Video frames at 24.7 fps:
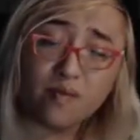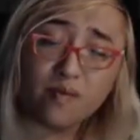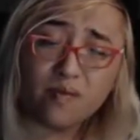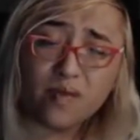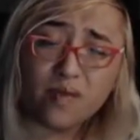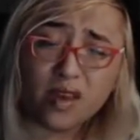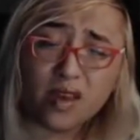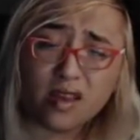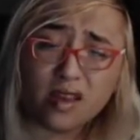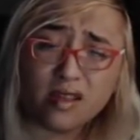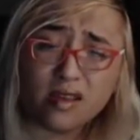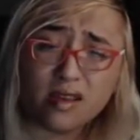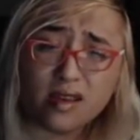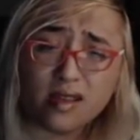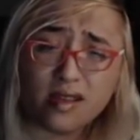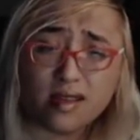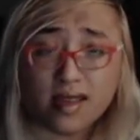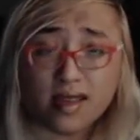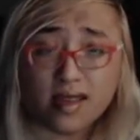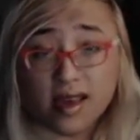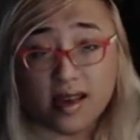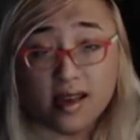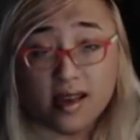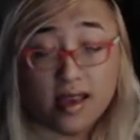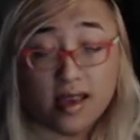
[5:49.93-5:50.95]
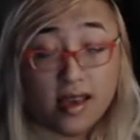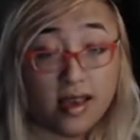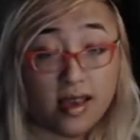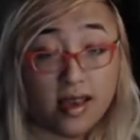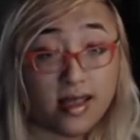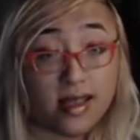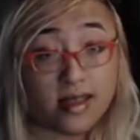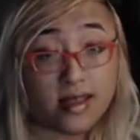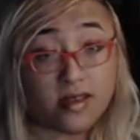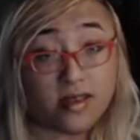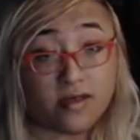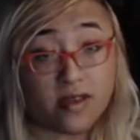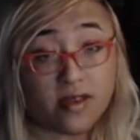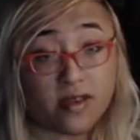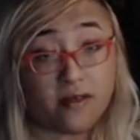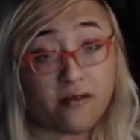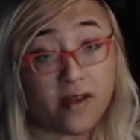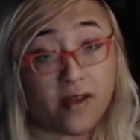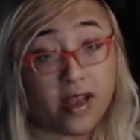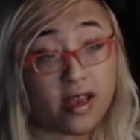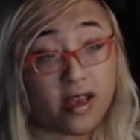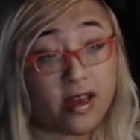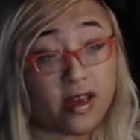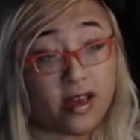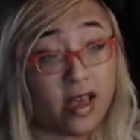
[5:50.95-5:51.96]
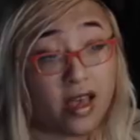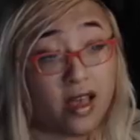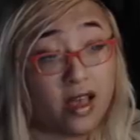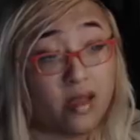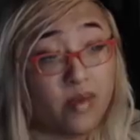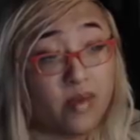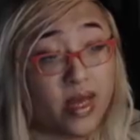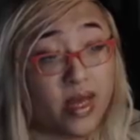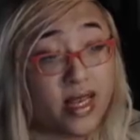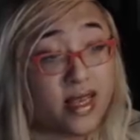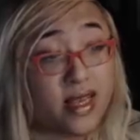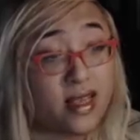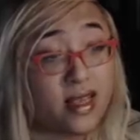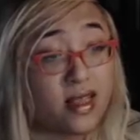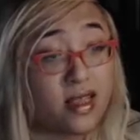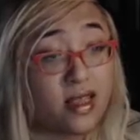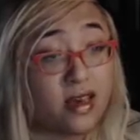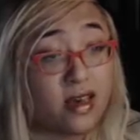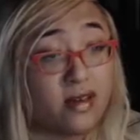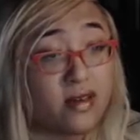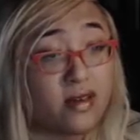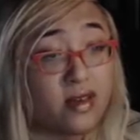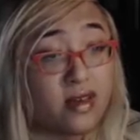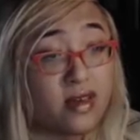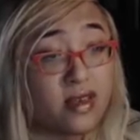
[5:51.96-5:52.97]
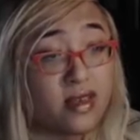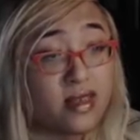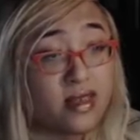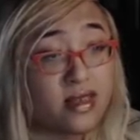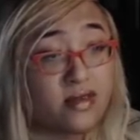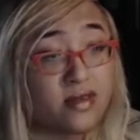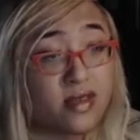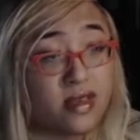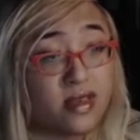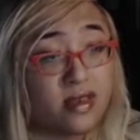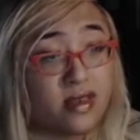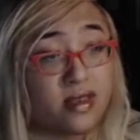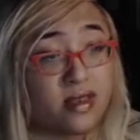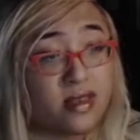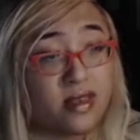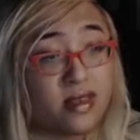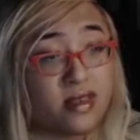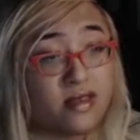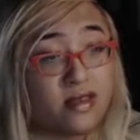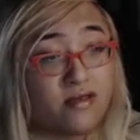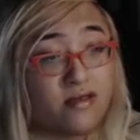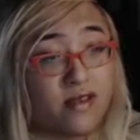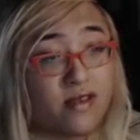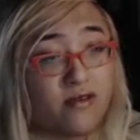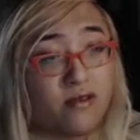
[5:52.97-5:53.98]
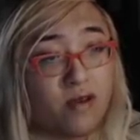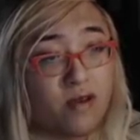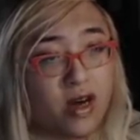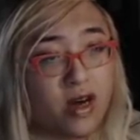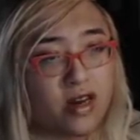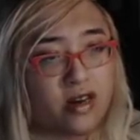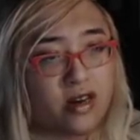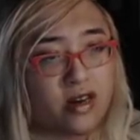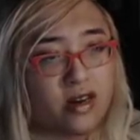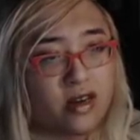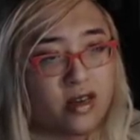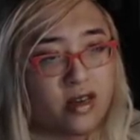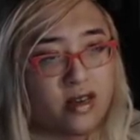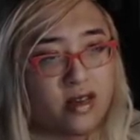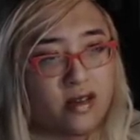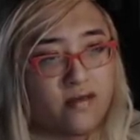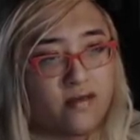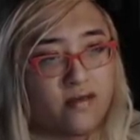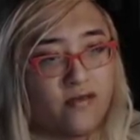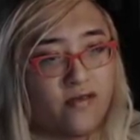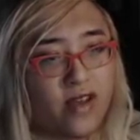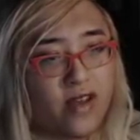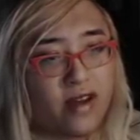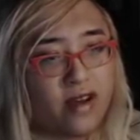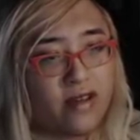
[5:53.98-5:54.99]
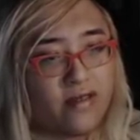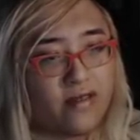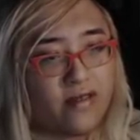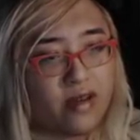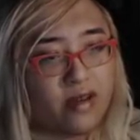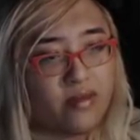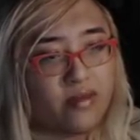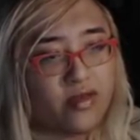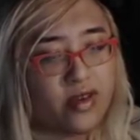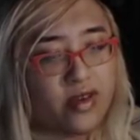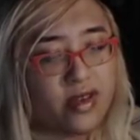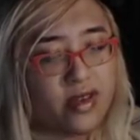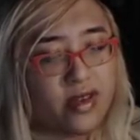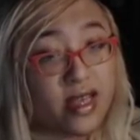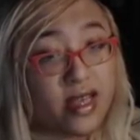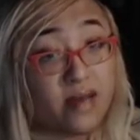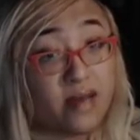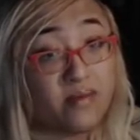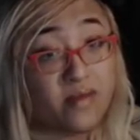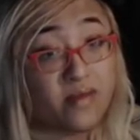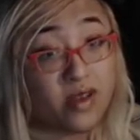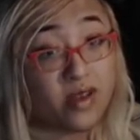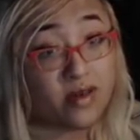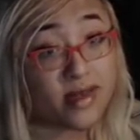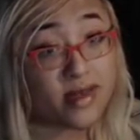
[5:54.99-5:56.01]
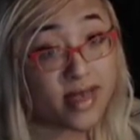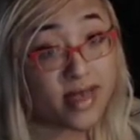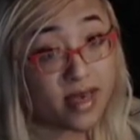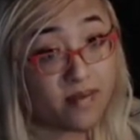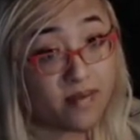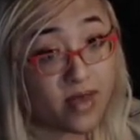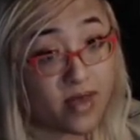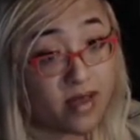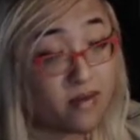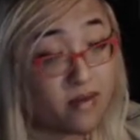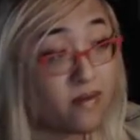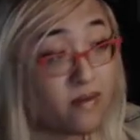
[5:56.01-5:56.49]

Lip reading: Gotta look into that. That's only if you're fighting on an element though. So this is the one for water. Very, very important step. Don't skip it.